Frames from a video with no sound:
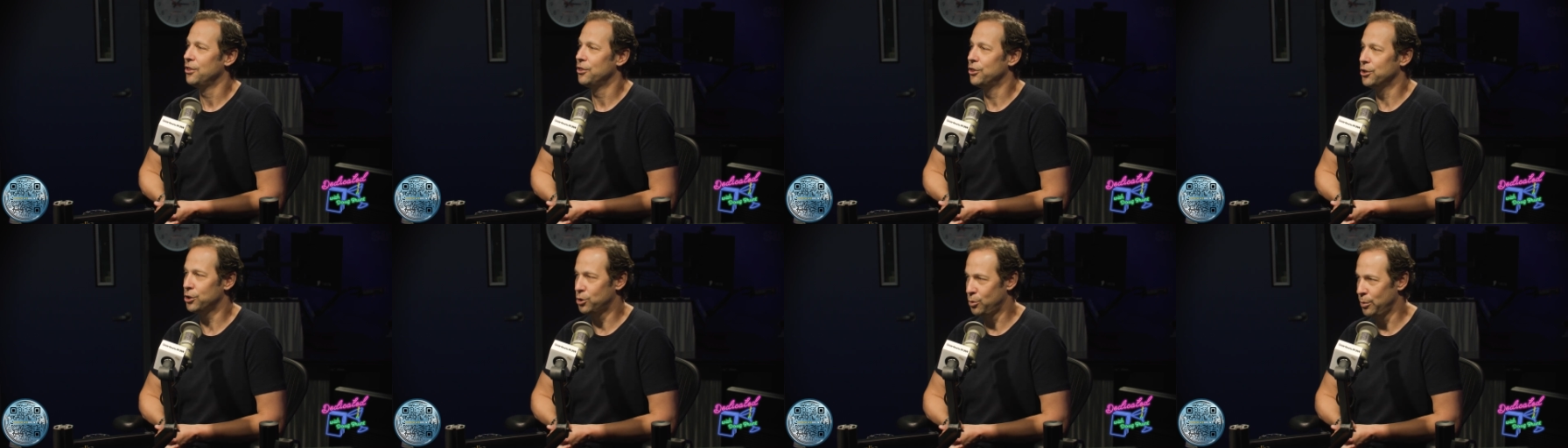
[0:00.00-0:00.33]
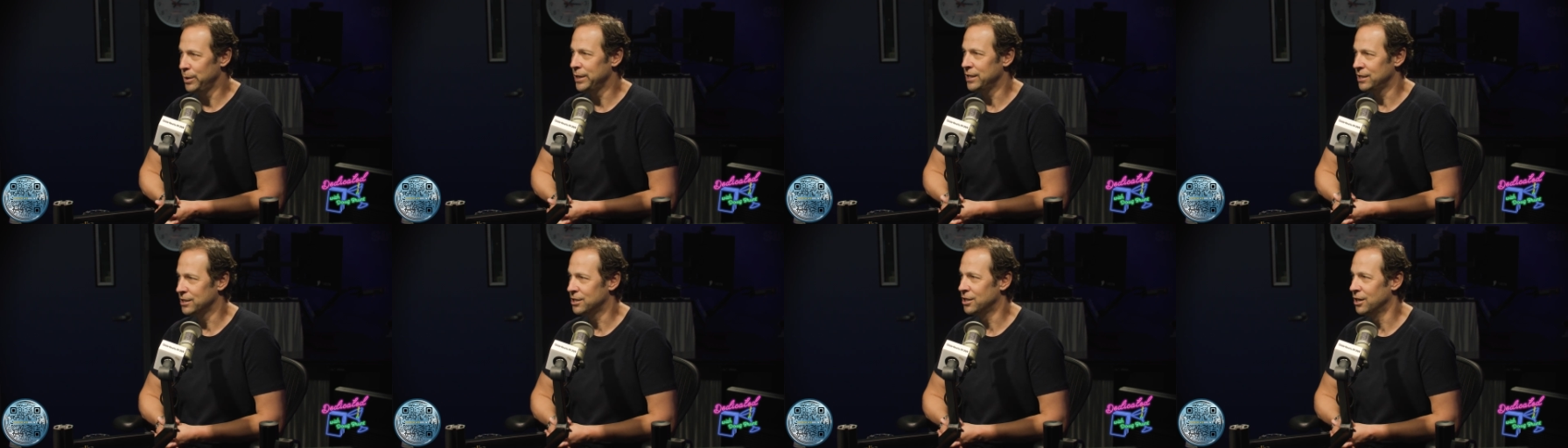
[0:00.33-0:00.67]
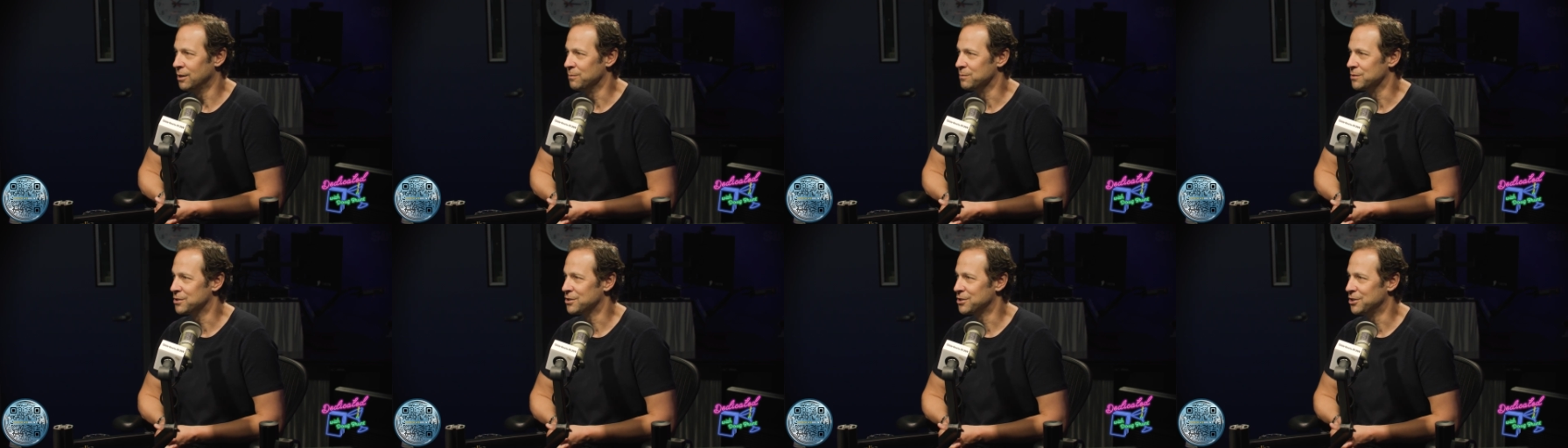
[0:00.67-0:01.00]
the Queen
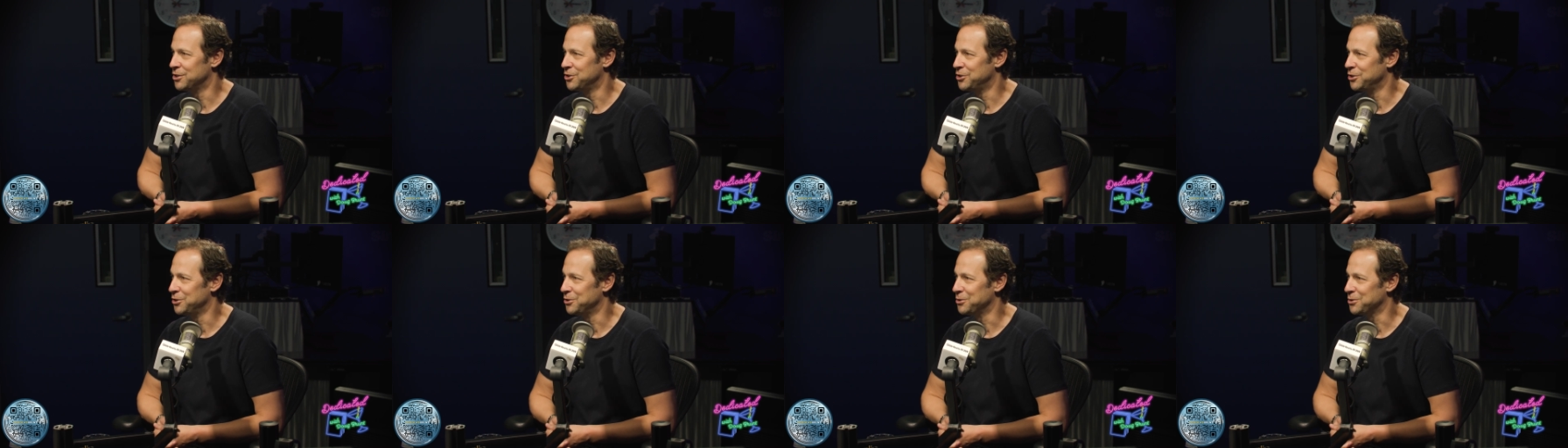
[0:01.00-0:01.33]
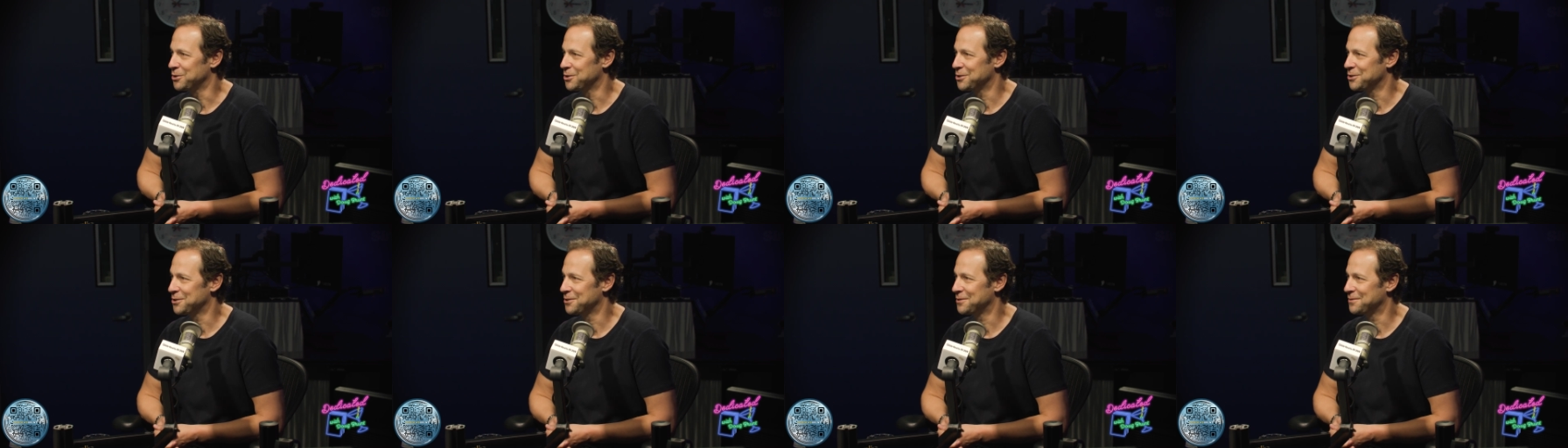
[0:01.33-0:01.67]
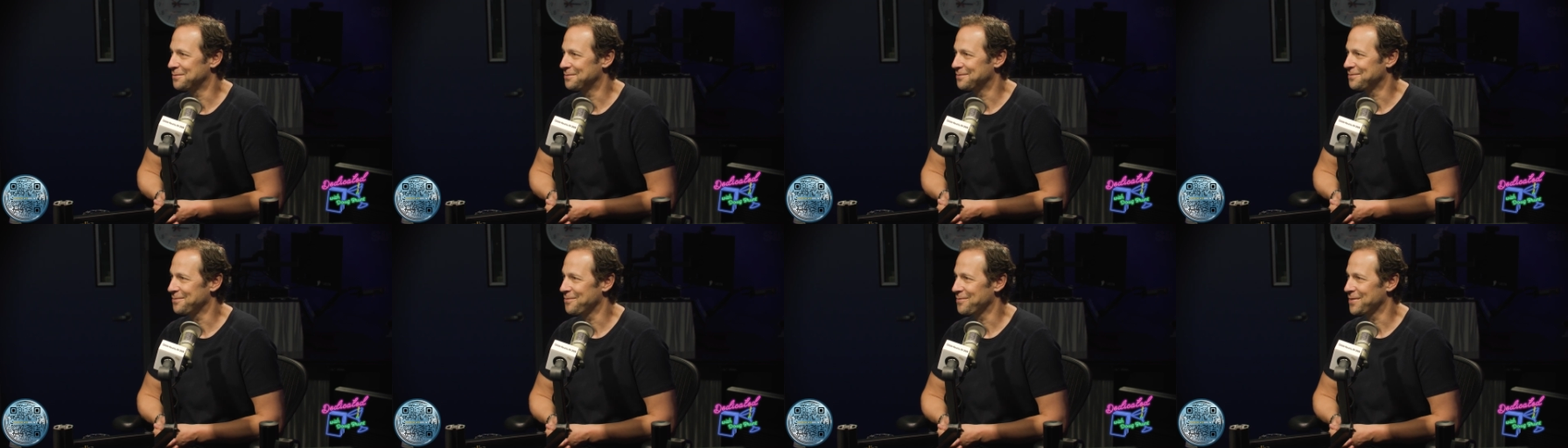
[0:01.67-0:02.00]
comes to Duke's."
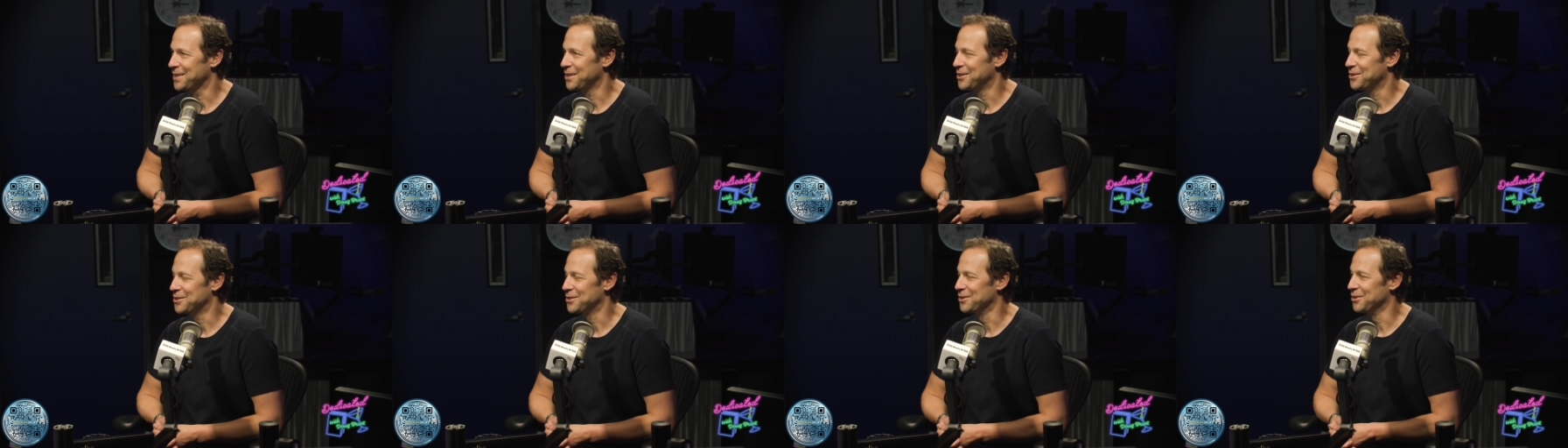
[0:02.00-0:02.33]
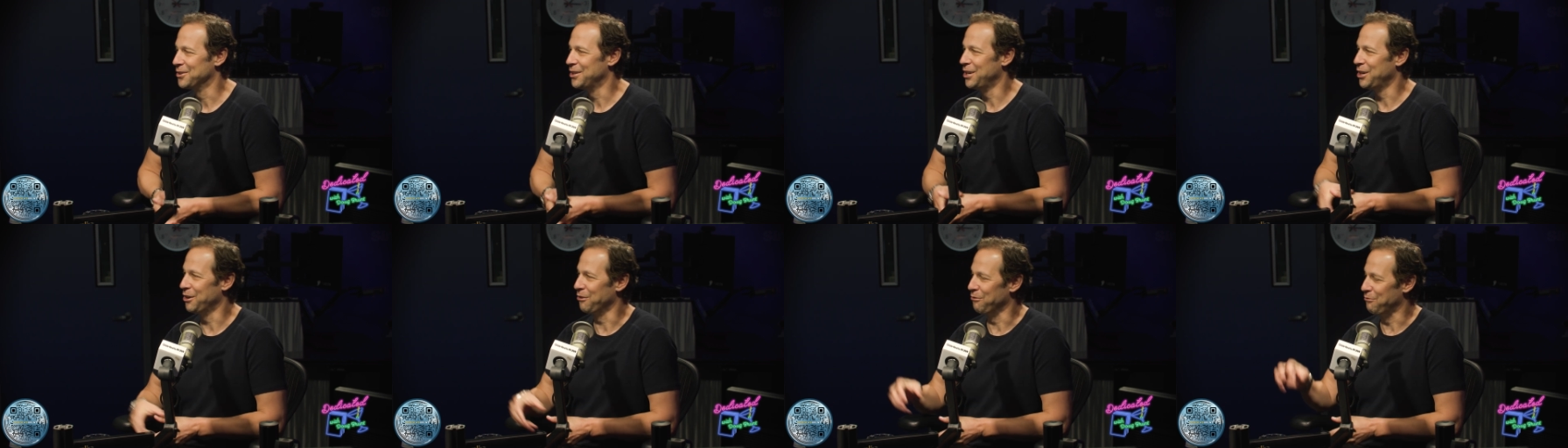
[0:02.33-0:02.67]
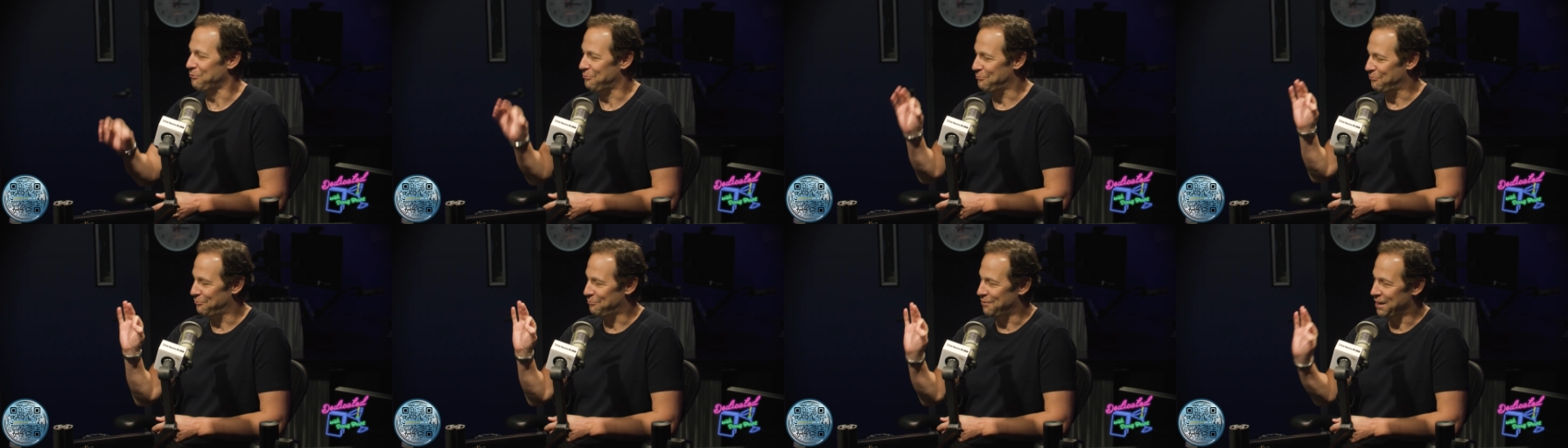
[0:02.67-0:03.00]
Wow. So
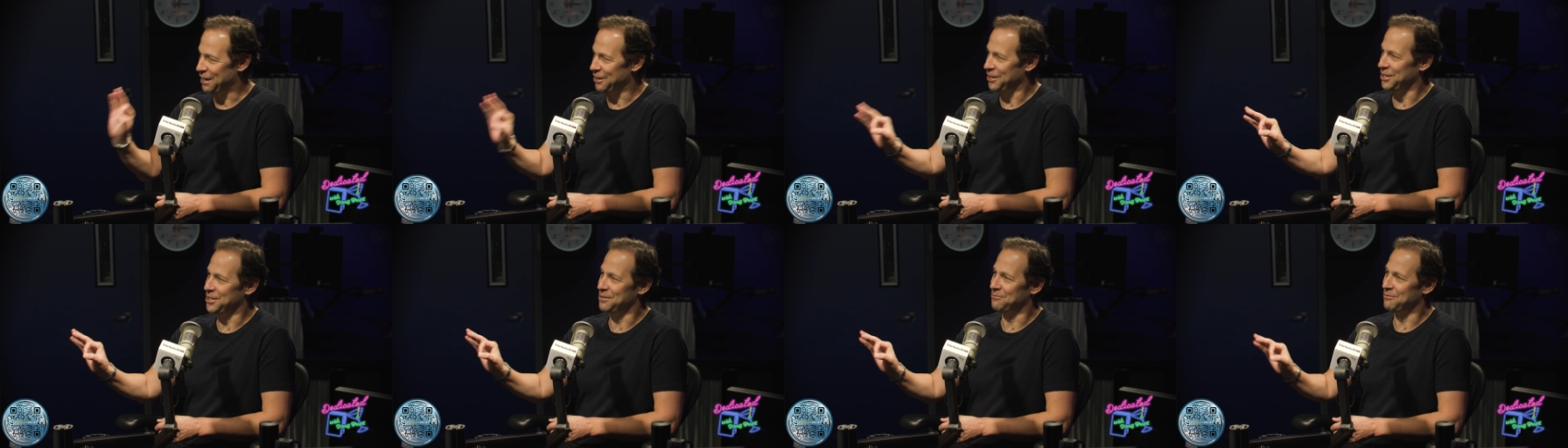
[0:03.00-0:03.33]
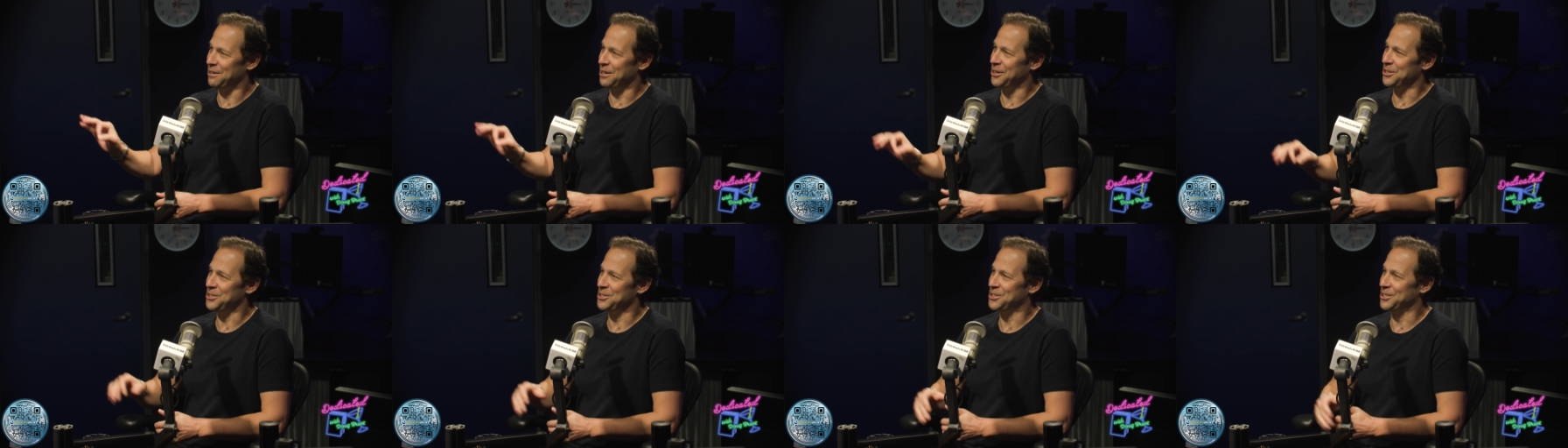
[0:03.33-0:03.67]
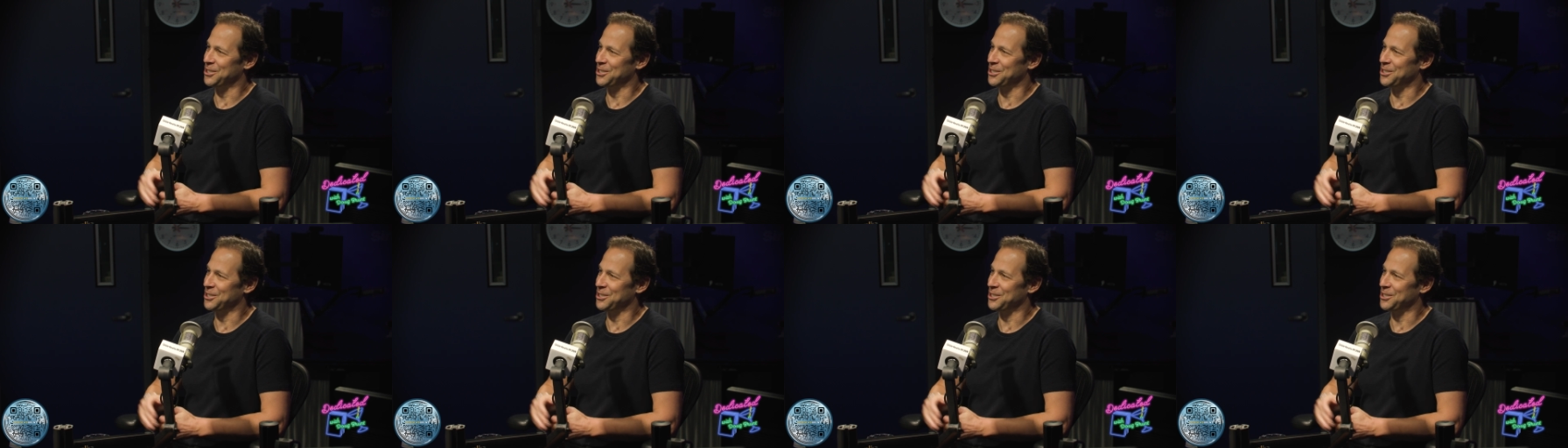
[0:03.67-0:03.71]
they're very, very